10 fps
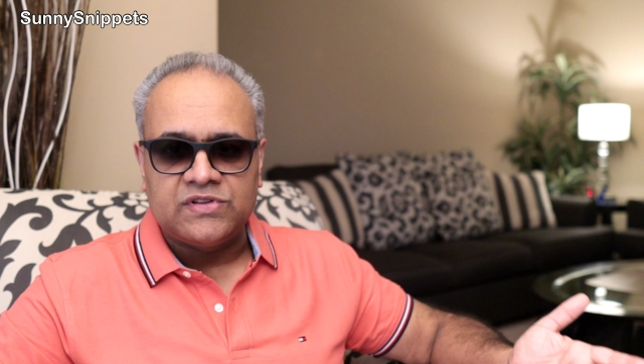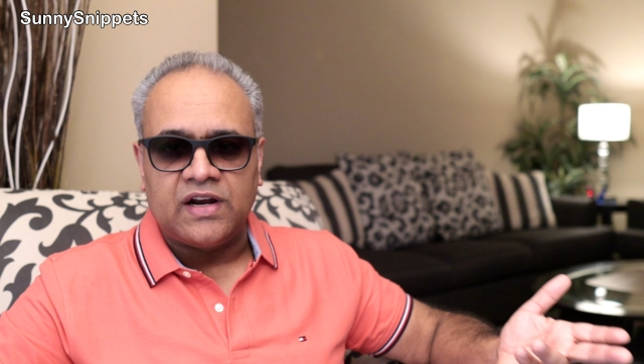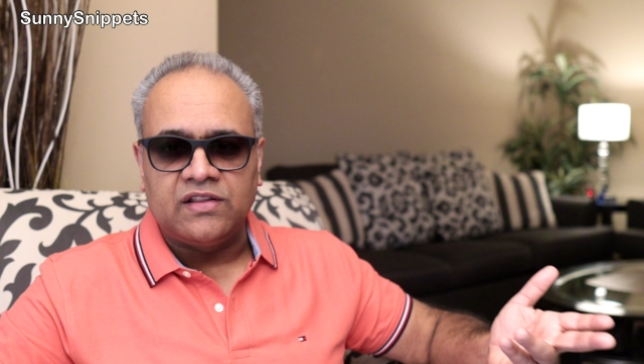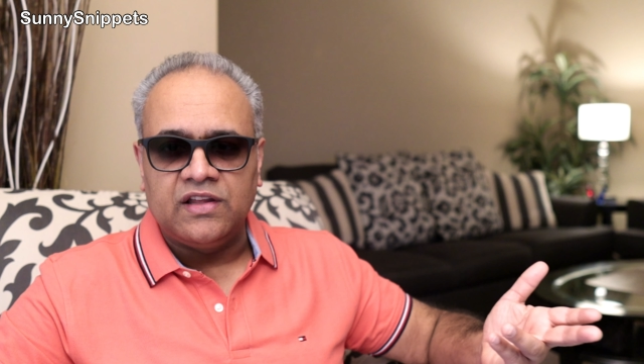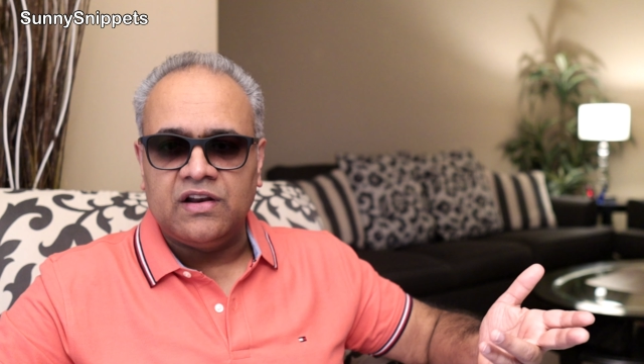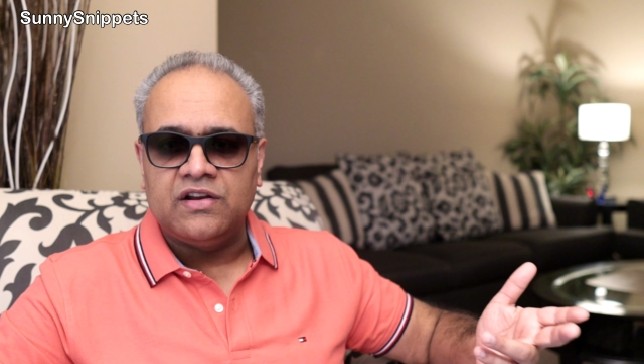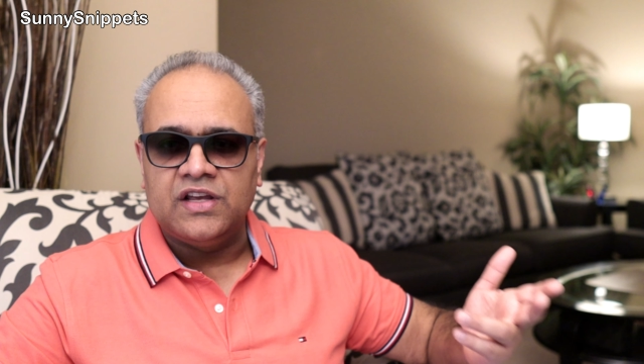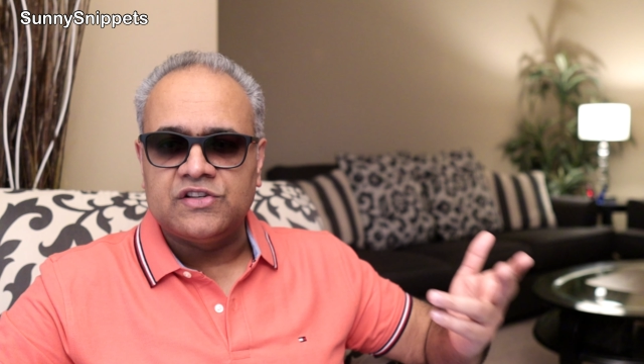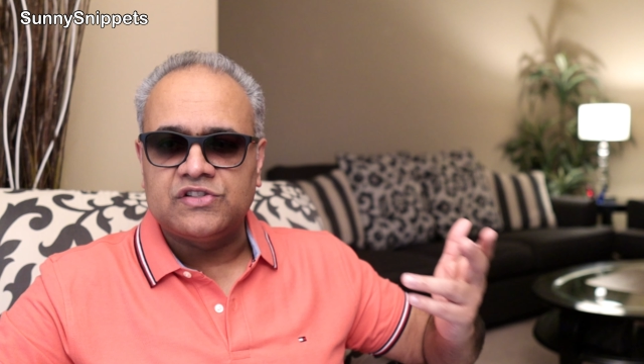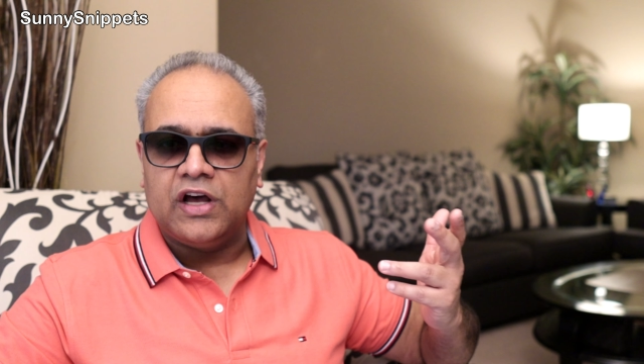that there
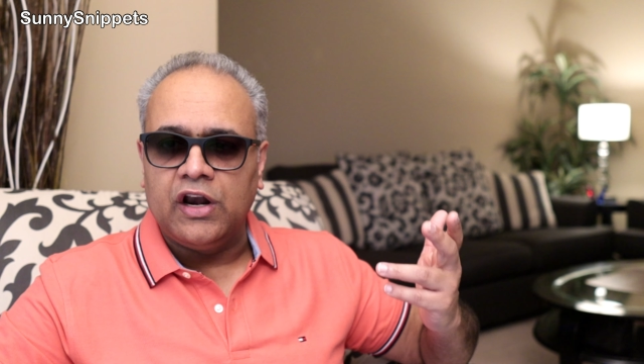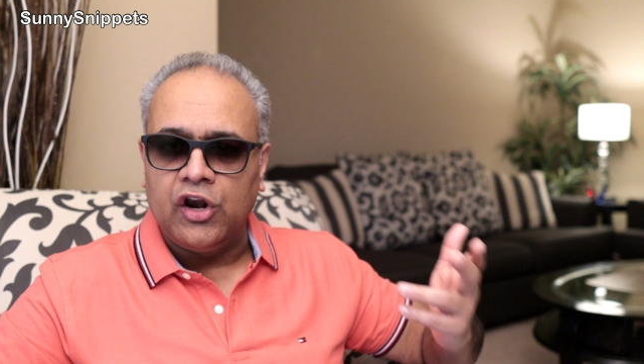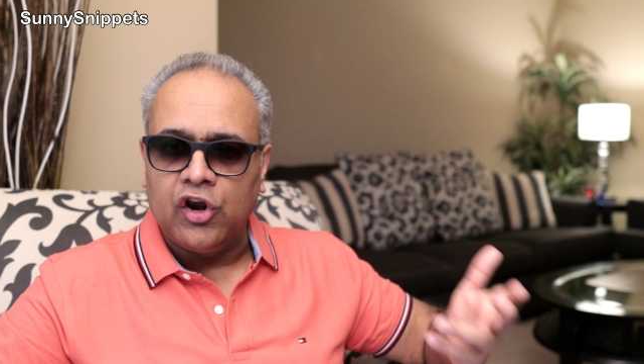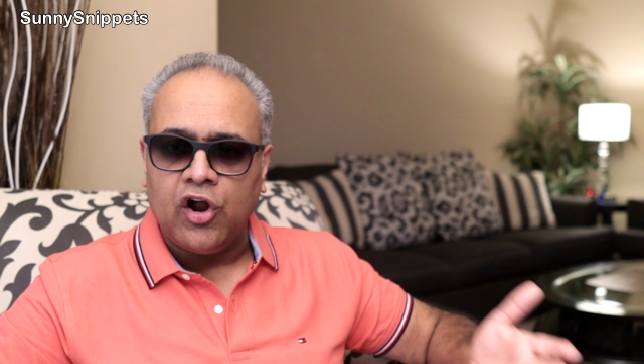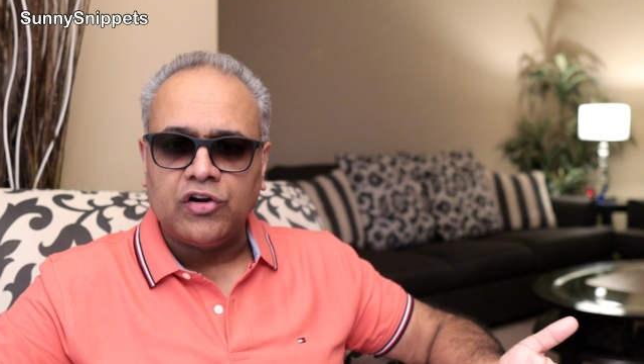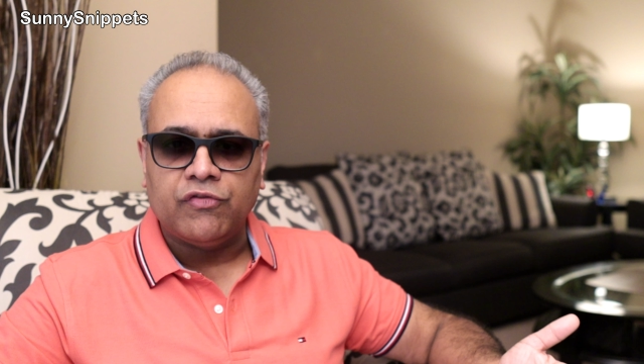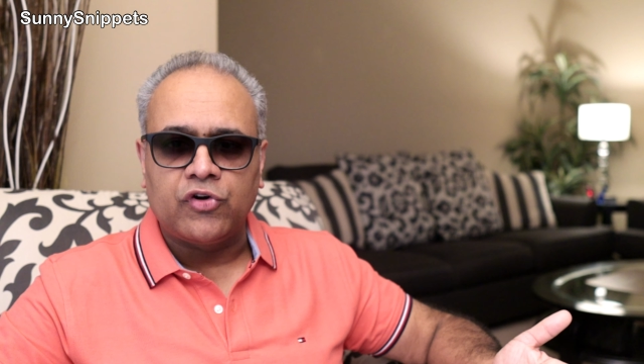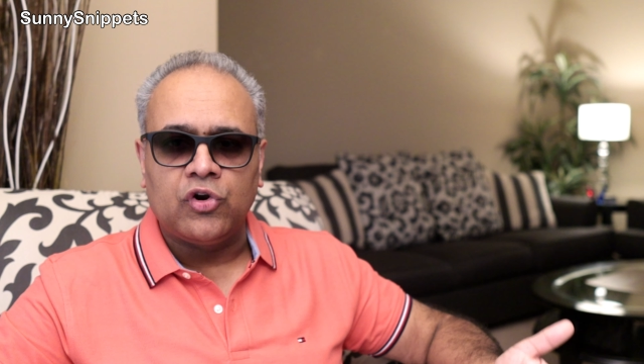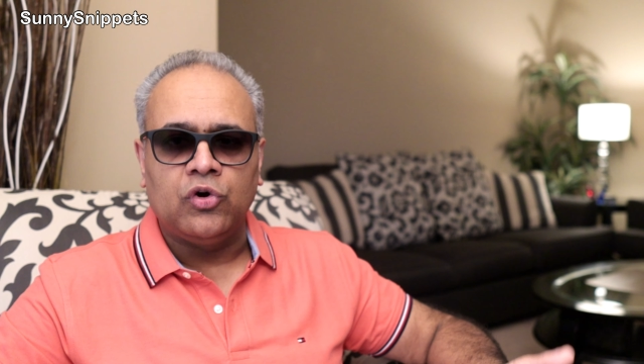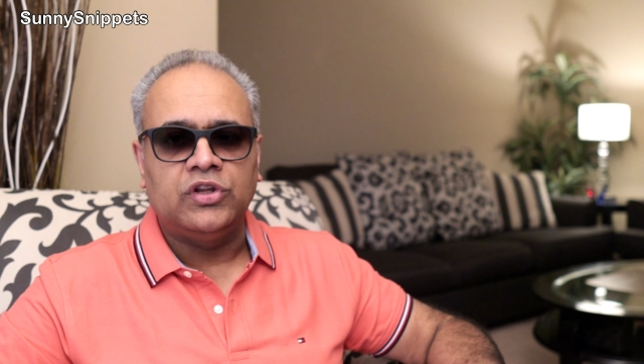is a lot of
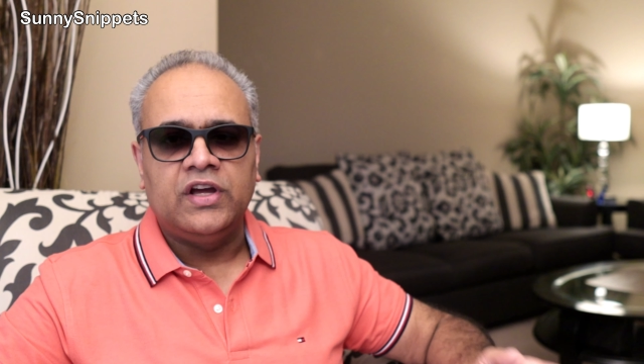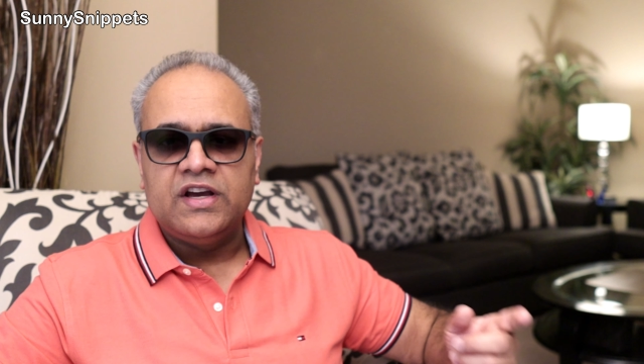growth